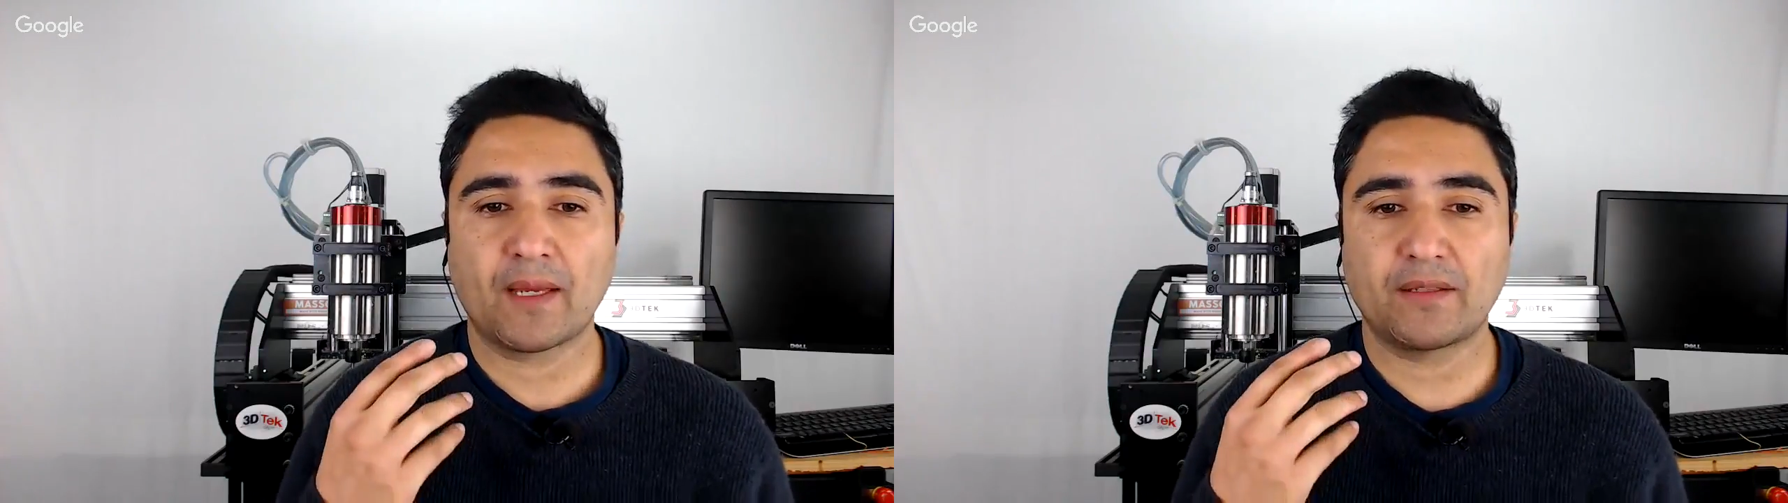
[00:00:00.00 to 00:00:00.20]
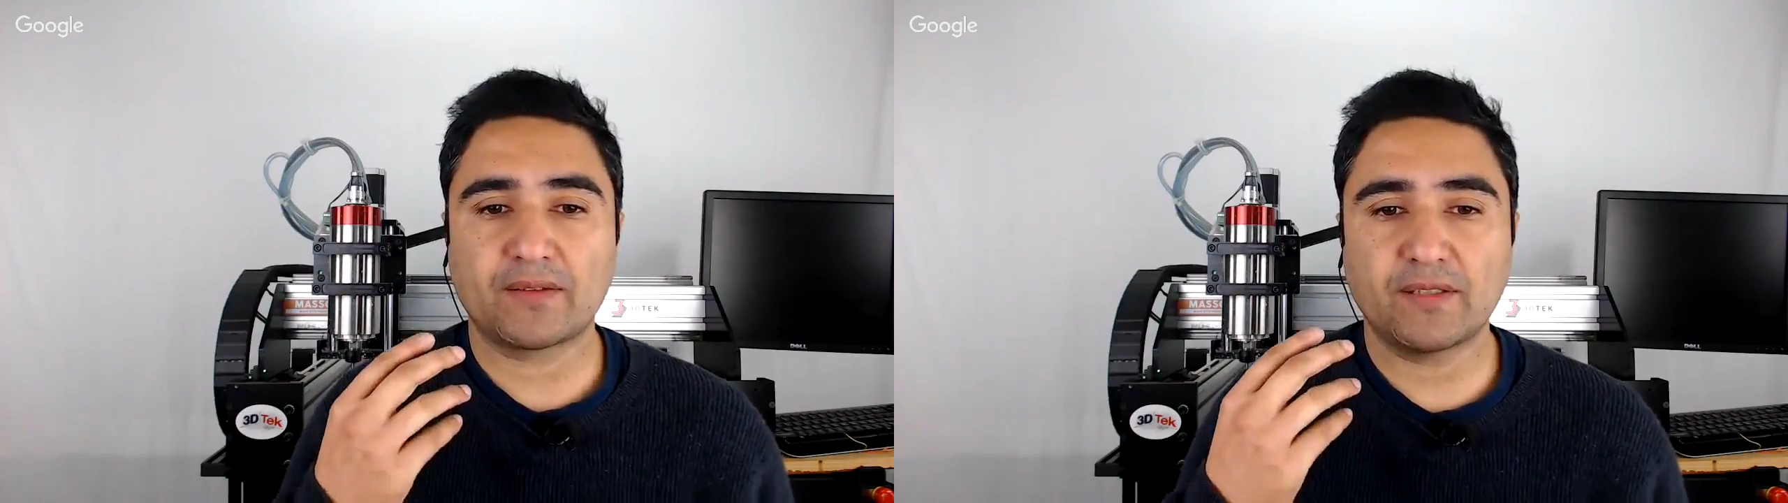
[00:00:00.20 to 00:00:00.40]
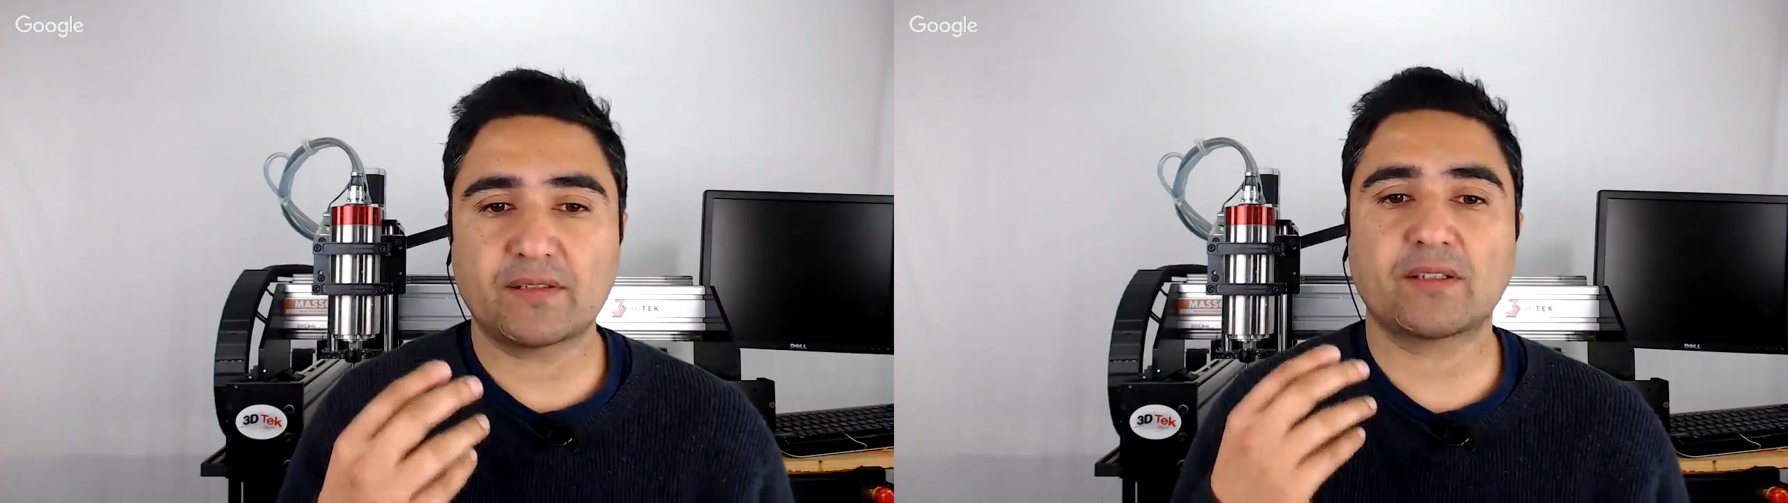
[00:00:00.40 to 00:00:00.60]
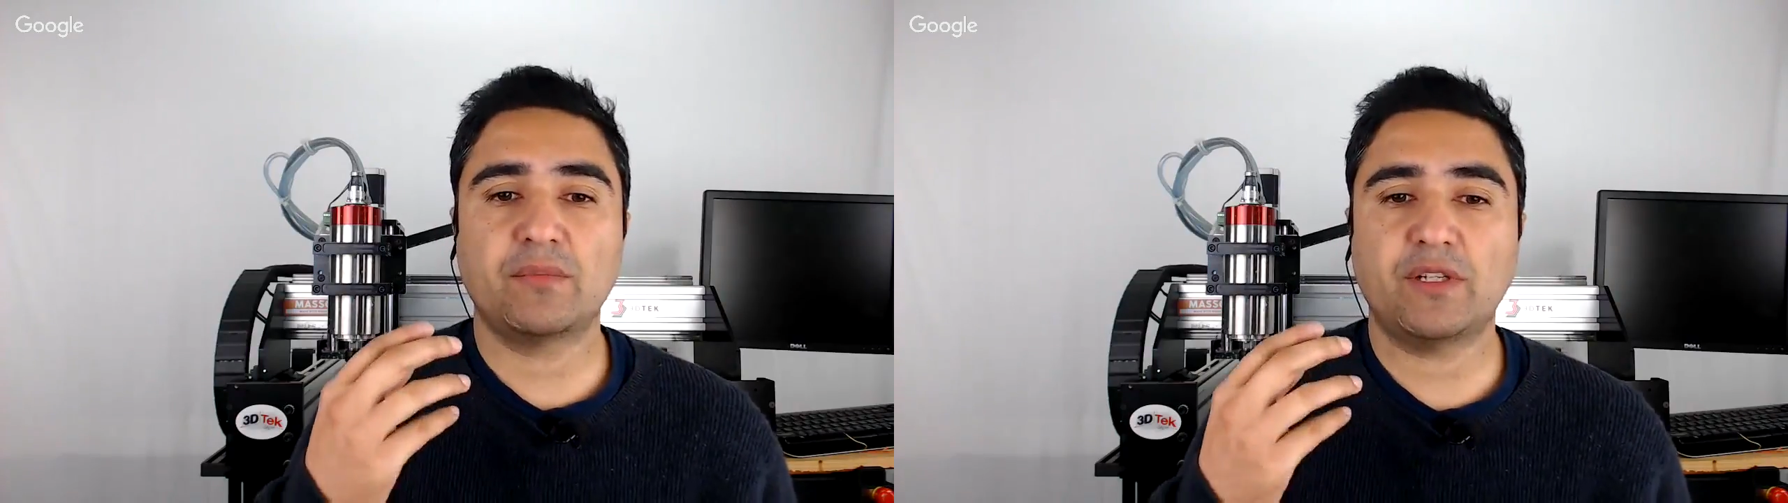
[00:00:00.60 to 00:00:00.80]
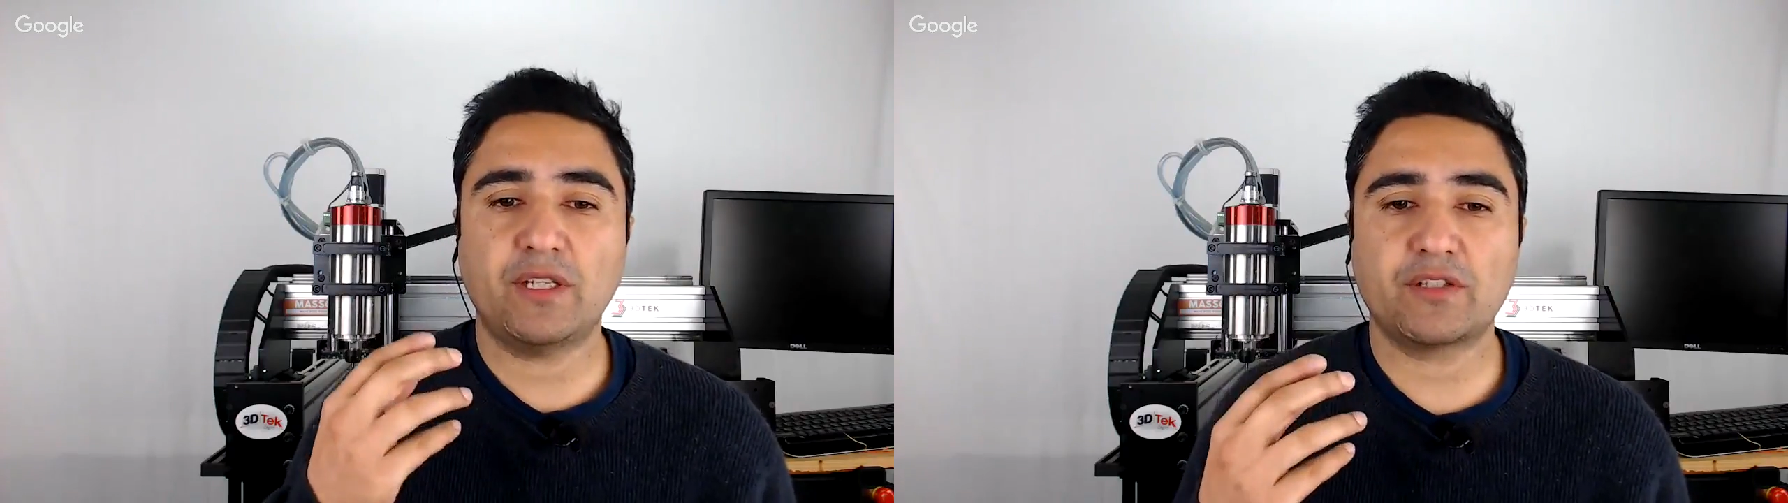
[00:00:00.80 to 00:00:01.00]
the
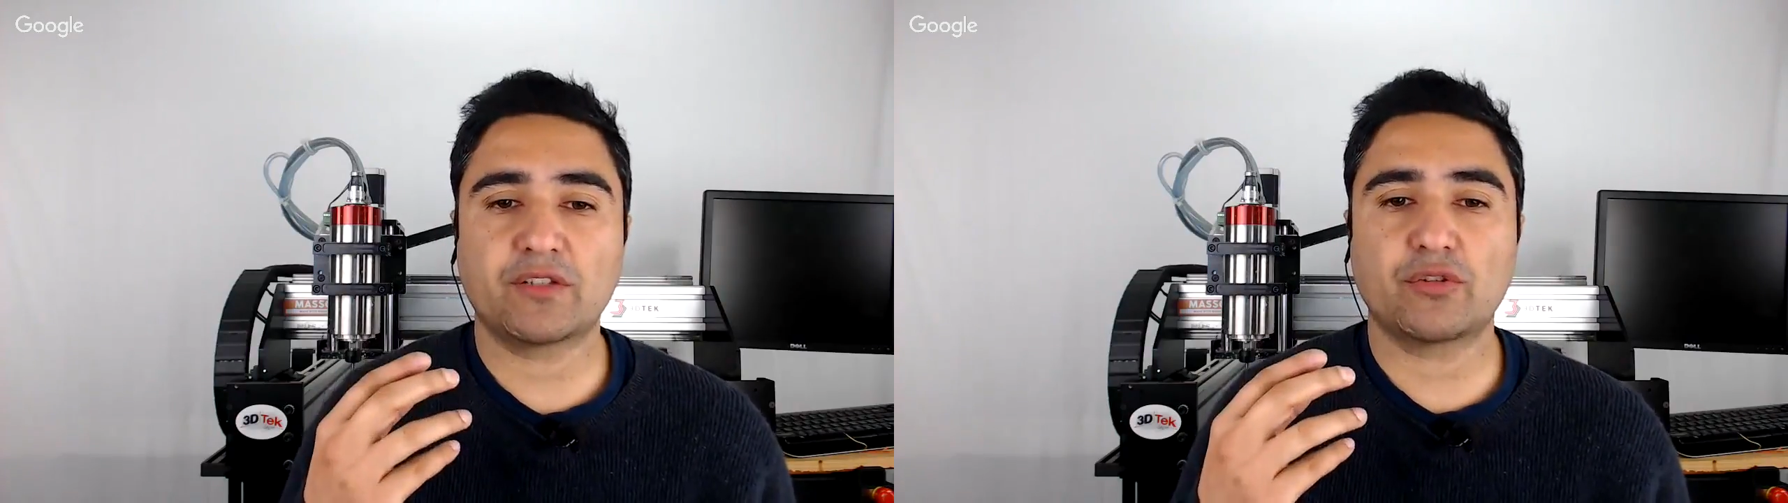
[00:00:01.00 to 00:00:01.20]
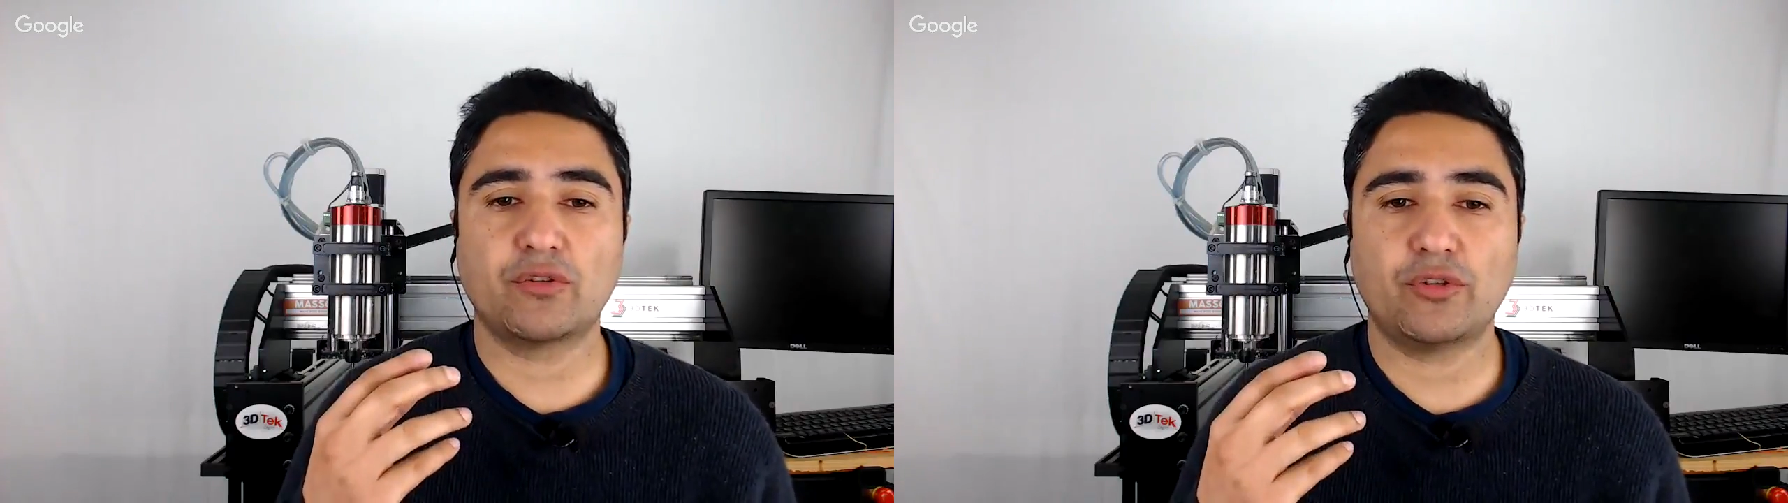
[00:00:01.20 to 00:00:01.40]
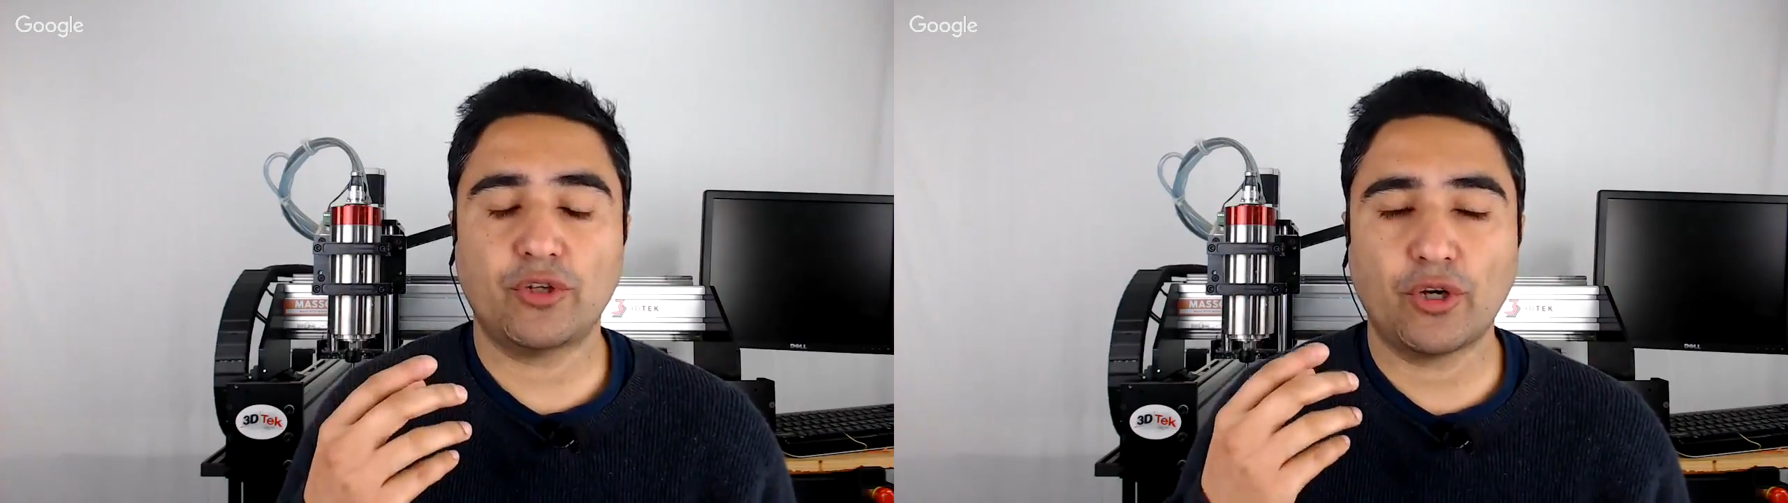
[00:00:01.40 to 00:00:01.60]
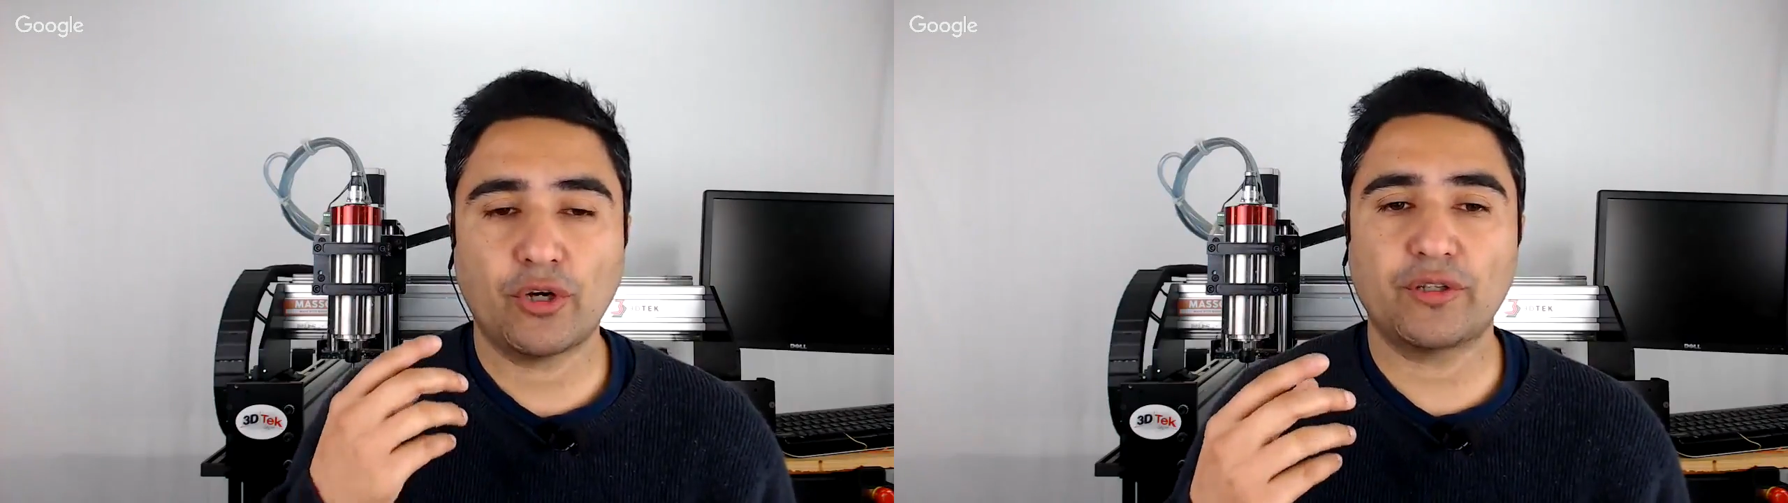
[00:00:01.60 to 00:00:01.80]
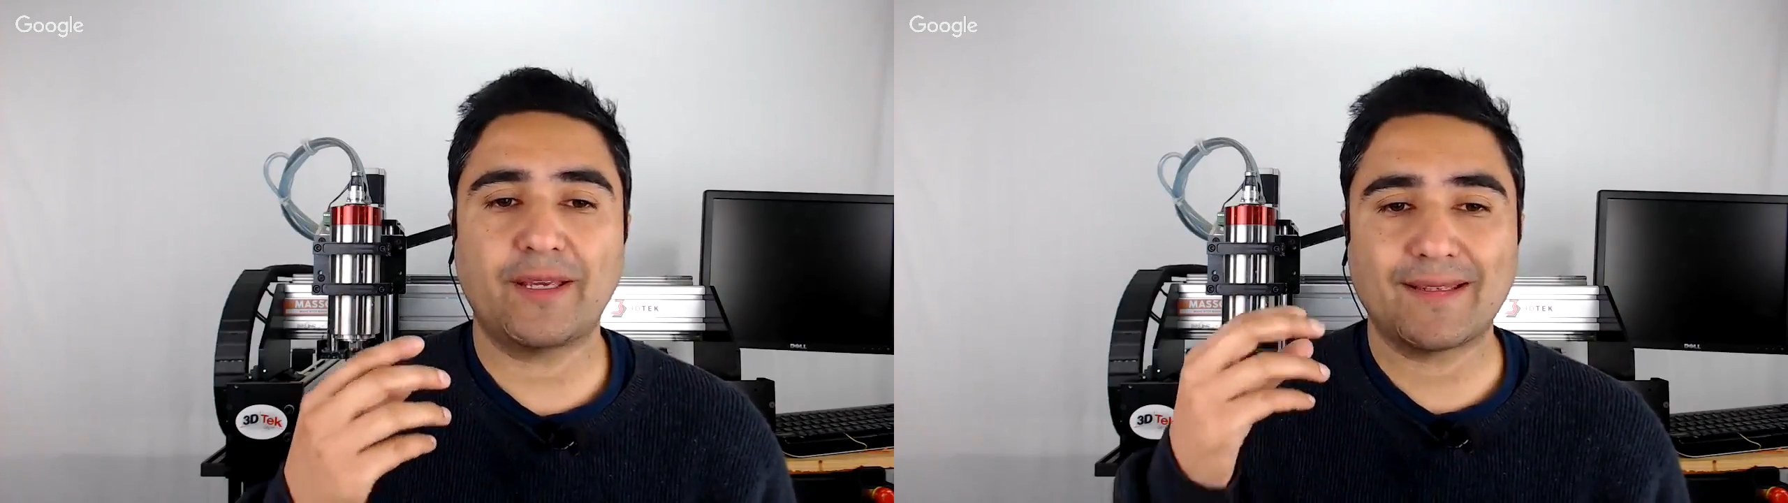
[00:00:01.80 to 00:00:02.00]
system needs to know